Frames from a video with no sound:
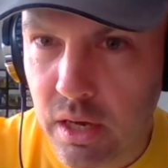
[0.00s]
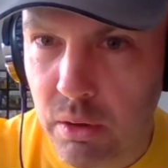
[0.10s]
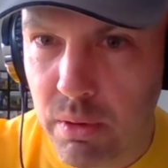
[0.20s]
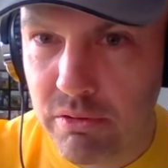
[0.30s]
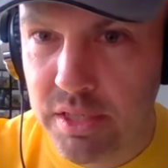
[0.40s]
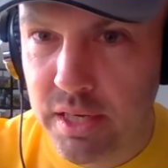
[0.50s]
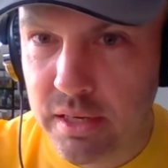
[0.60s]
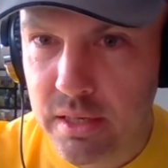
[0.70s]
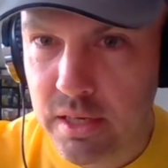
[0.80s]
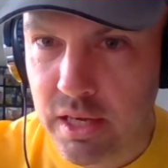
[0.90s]
Oh, where is
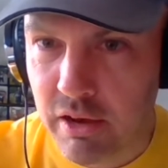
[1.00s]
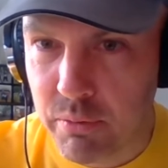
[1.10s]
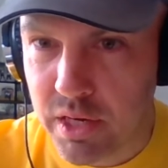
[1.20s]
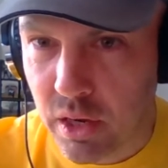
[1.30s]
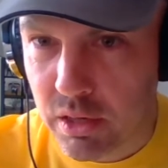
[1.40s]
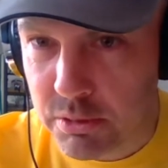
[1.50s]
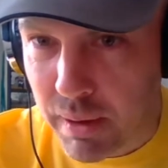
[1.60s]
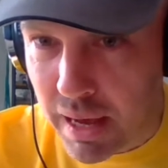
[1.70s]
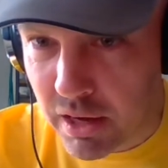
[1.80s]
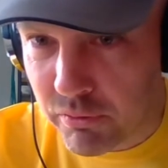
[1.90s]
it? Have we got a
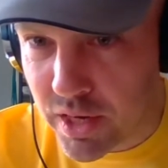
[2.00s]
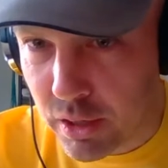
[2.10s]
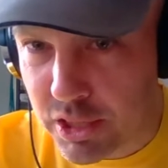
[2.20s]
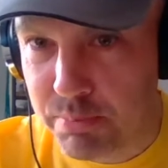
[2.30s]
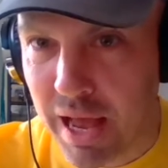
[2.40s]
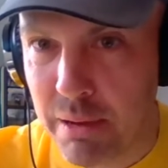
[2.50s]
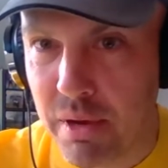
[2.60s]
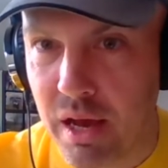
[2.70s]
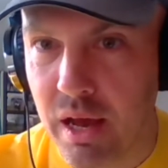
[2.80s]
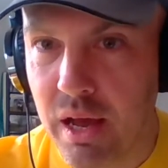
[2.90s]

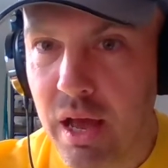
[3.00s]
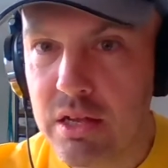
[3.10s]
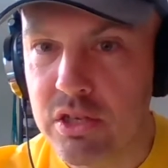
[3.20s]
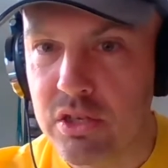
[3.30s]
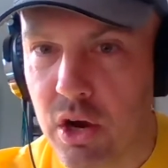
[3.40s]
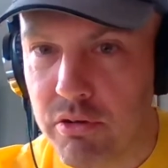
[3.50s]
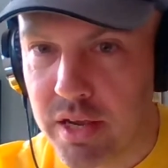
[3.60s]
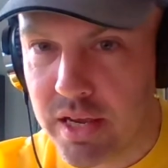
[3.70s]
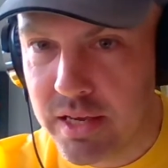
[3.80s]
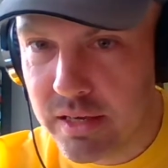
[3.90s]
spammer?
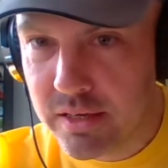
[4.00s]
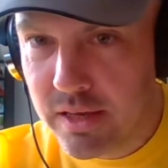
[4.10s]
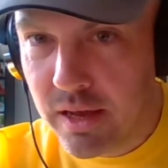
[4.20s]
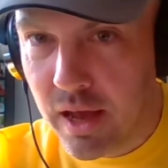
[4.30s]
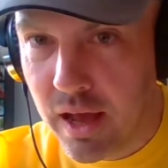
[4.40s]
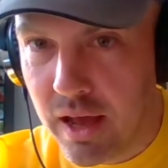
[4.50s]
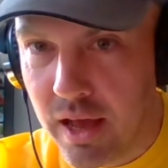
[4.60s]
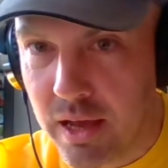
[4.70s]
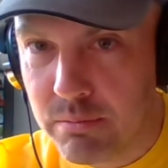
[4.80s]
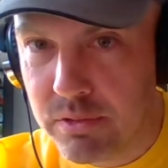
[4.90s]
Sorry.
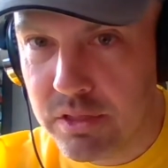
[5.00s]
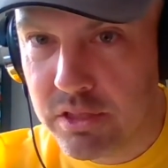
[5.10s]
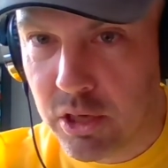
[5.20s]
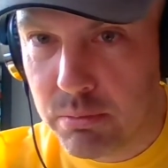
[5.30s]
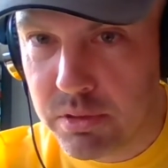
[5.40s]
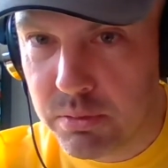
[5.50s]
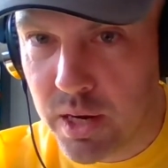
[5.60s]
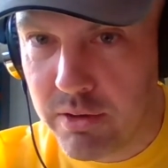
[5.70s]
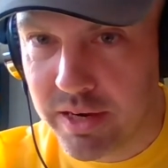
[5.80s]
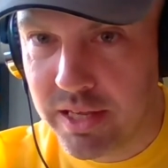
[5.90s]
Stop
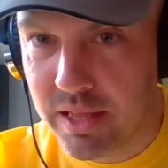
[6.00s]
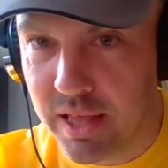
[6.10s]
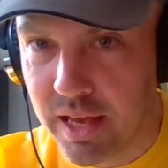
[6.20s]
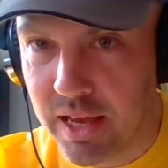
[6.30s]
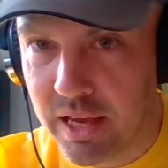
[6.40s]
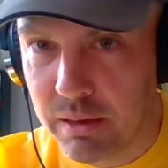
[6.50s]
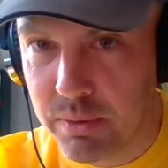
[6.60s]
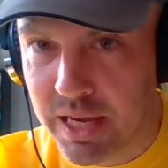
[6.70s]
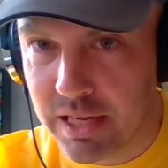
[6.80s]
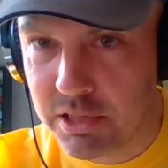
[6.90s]
swearing in there, and
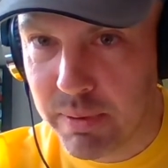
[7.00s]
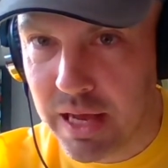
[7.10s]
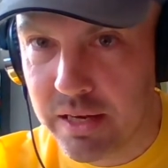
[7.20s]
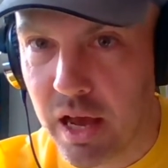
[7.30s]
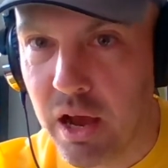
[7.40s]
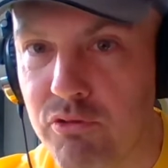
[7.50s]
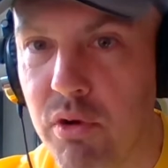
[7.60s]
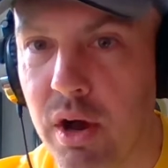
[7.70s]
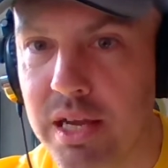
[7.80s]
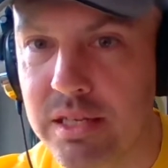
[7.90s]
we're getting spammed.
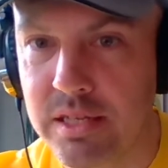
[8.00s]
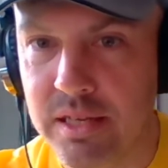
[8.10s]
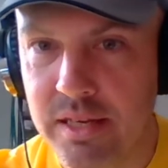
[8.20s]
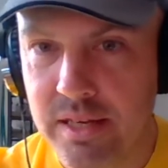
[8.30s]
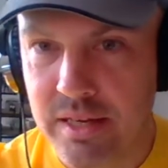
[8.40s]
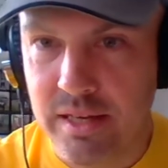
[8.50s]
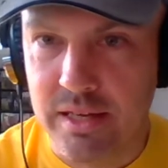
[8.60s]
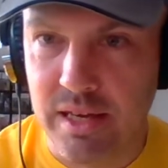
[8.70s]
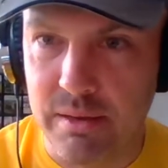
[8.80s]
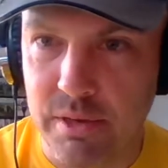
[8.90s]
right.
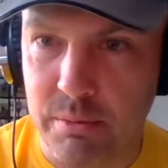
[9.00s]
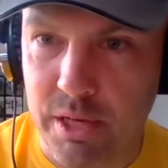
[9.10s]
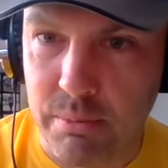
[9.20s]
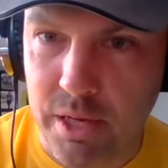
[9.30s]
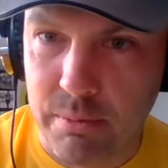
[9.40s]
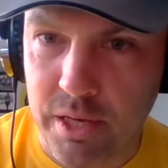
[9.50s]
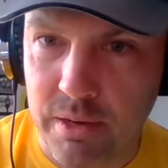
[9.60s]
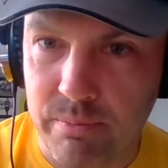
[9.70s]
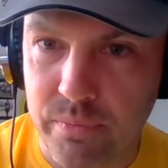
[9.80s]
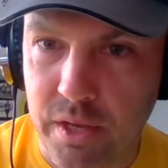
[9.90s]

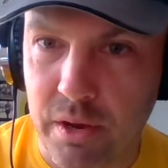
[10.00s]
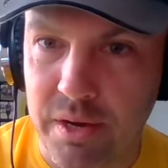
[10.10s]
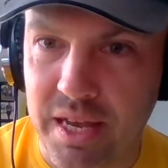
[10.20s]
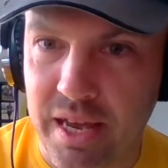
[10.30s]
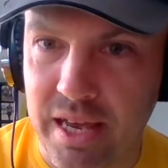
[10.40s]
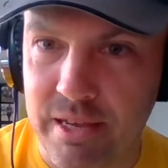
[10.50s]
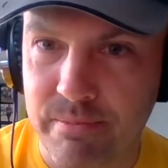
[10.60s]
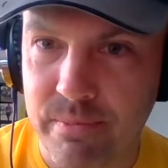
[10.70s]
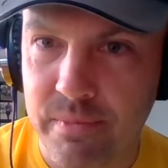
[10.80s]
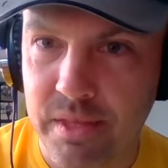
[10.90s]
Yep. Okay.
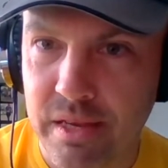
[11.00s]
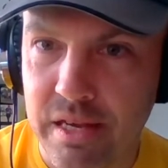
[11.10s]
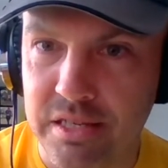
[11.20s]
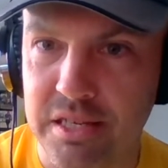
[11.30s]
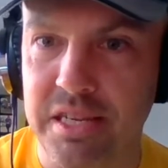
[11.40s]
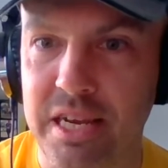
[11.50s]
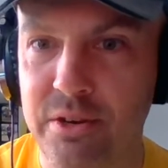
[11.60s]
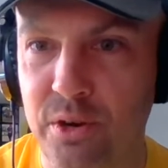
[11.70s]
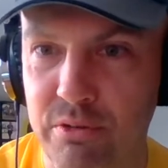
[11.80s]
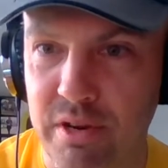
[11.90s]
Just
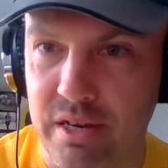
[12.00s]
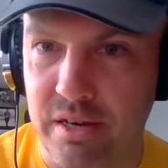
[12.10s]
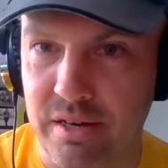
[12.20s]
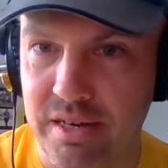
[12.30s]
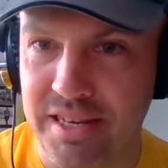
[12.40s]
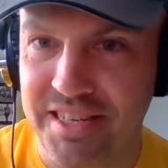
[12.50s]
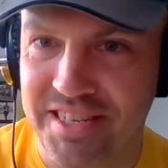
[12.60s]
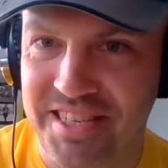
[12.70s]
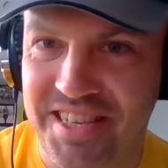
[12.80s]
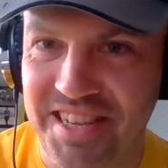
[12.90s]
ignore it,
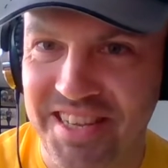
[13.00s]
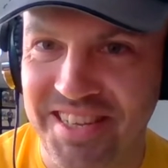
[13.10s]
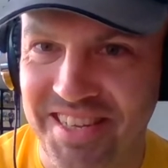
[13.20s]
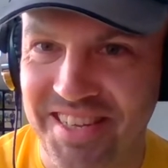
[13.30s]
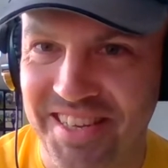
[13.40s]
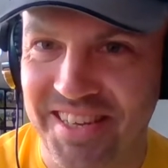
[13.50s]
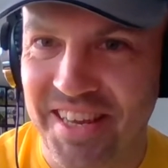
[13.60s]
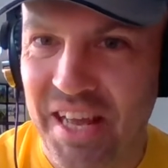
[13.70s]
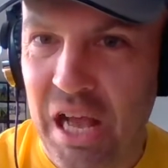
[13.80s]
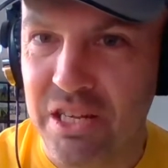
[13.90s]
guys.
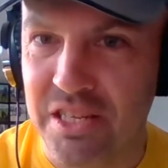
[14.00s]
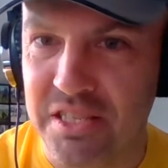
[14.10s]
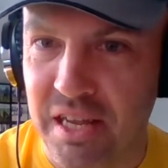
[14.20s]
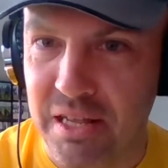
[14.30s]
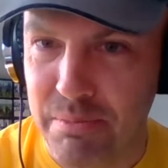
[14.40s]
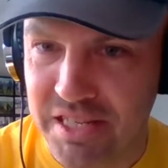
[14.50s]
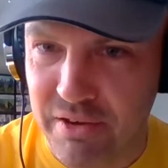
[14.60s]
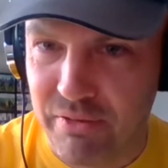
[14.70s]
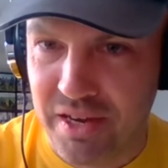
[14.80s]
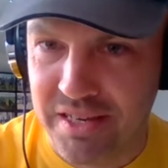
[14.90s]
Just let me
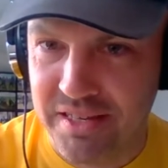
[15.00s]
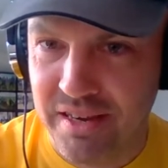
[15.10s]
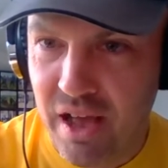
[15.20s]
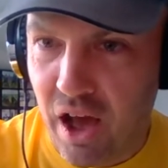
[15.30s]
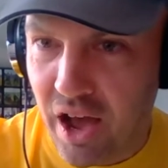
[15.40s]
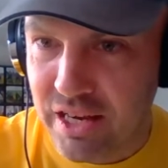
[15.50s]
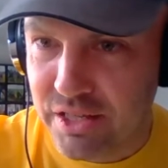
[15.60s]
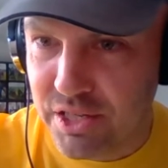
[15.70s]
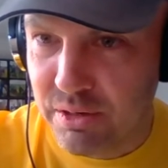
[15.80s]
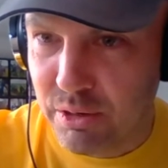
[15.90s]
see if I can. I
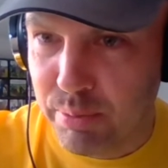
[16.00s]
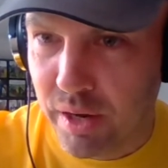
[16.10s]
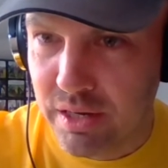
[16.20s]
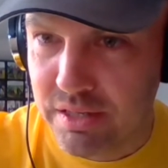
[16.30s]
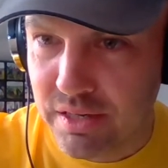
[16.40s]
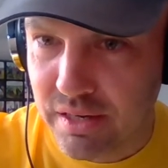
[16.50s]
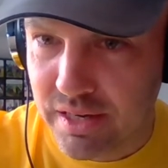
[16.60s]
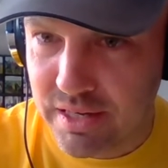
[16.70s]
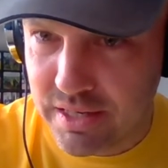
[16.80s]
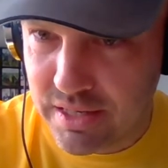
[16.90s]
do
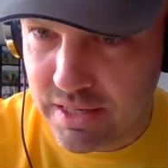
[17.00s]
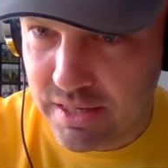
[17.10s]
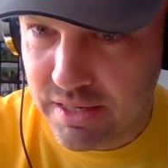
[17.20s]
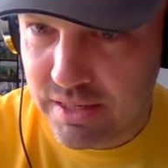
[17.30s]
apologize.